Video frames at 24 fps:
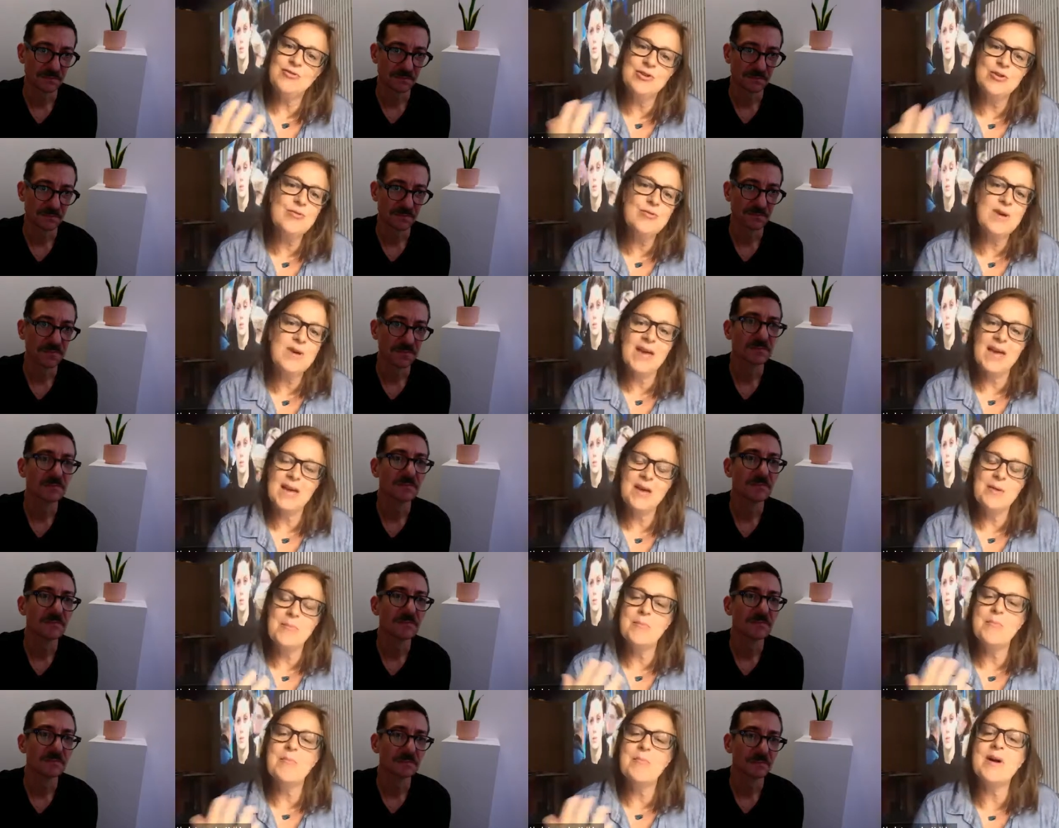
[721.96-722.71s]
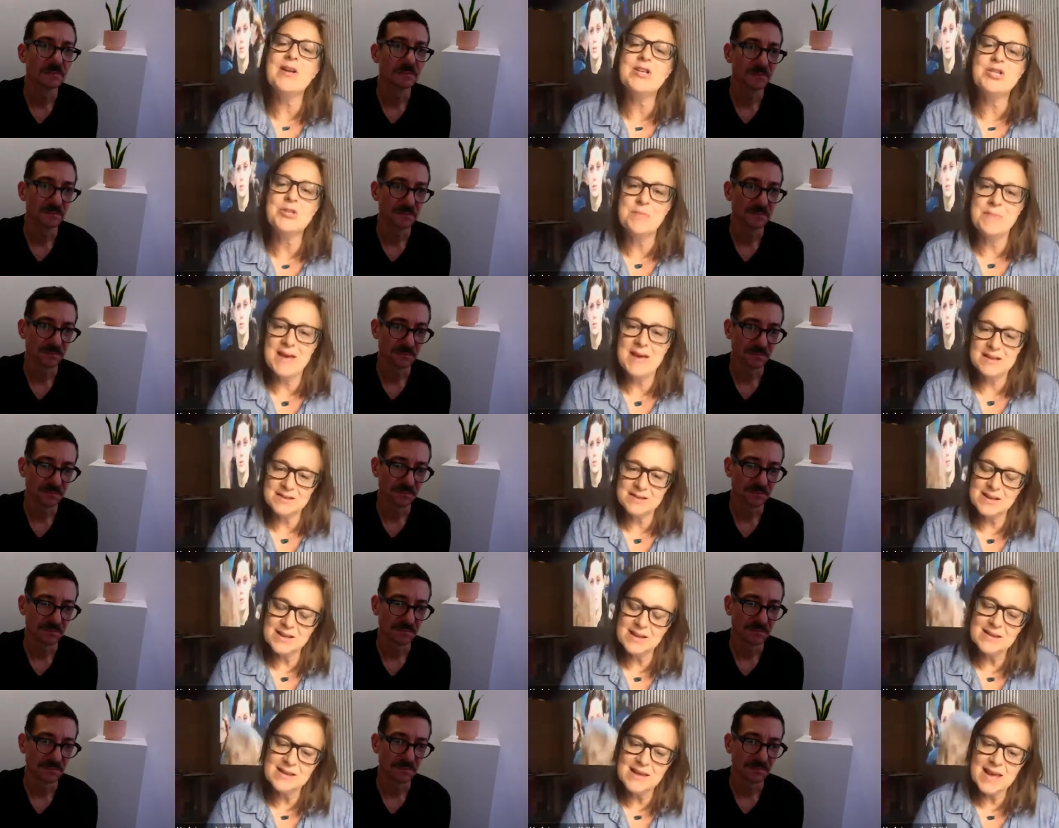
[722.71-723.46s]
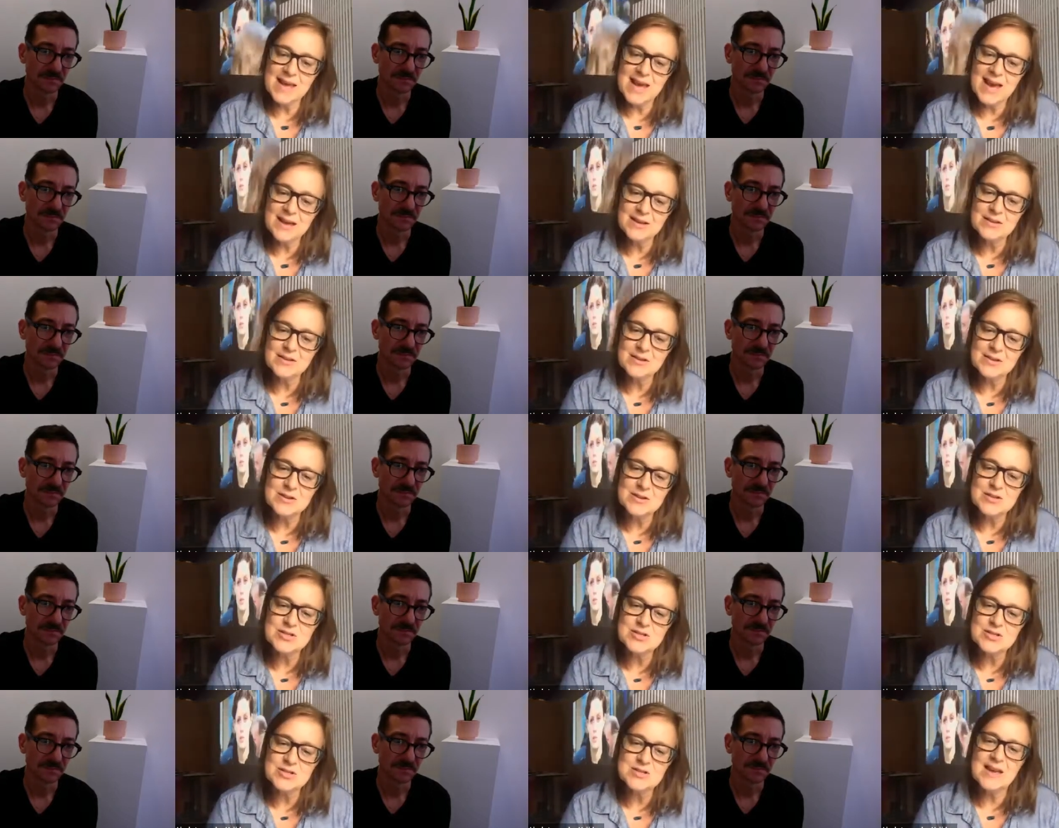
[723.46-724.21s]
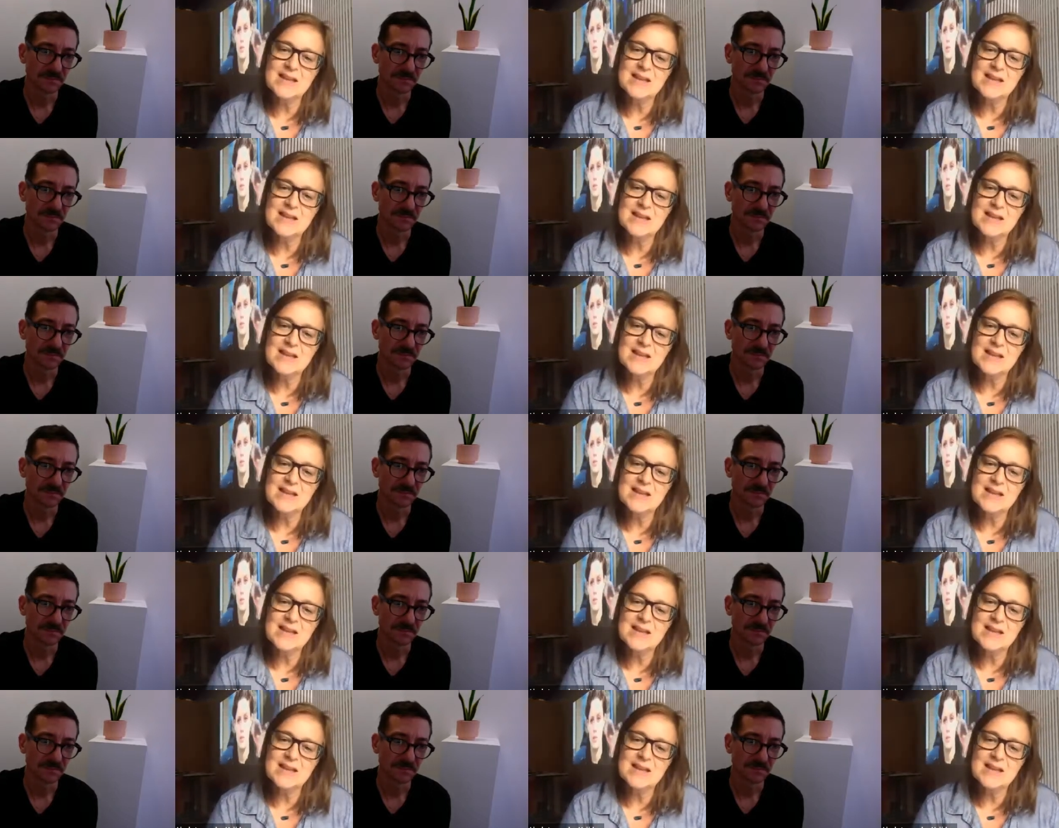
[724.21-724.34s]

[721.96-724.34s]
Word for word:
Speaker 1: of looking much better than the actors.